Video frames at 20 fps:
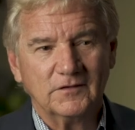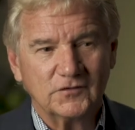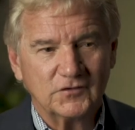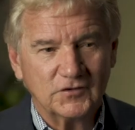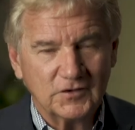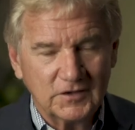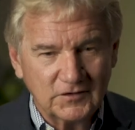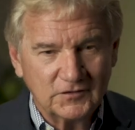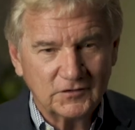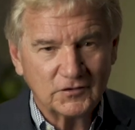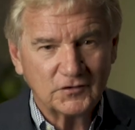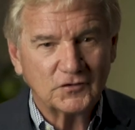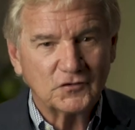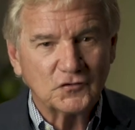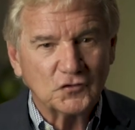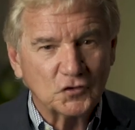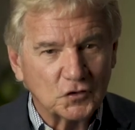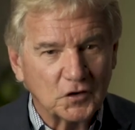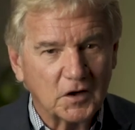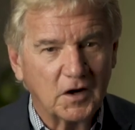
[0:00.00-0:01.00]
Jesus
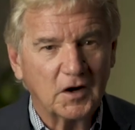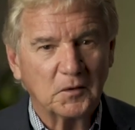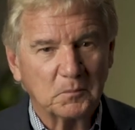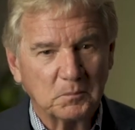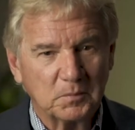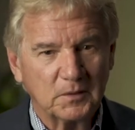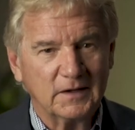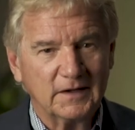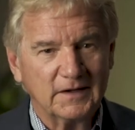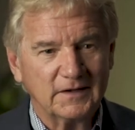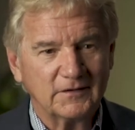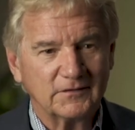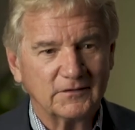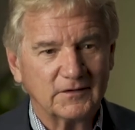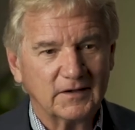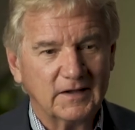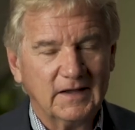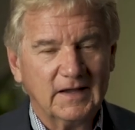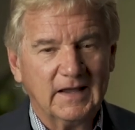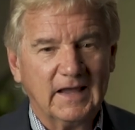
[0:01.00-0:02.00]
took our place
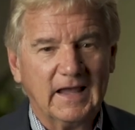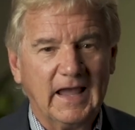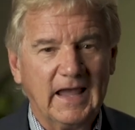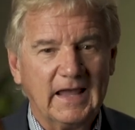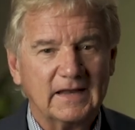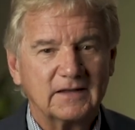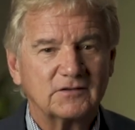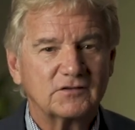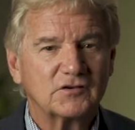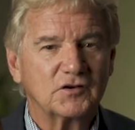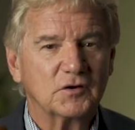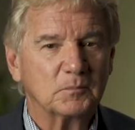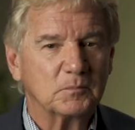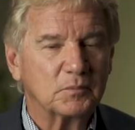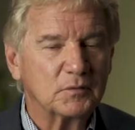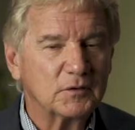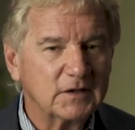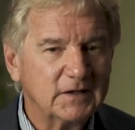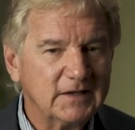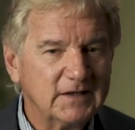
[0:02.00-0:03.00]
and it's
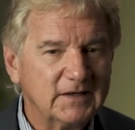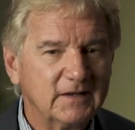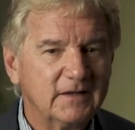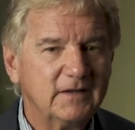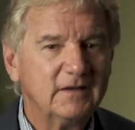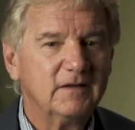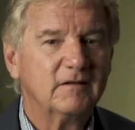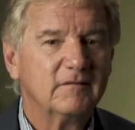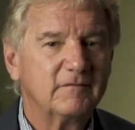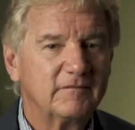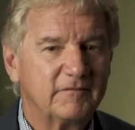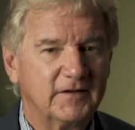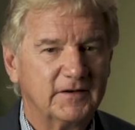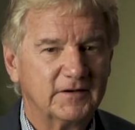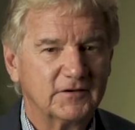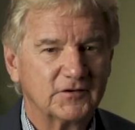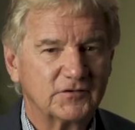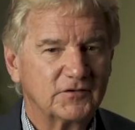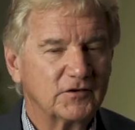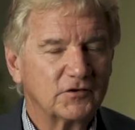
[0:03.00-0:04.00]
completely finished.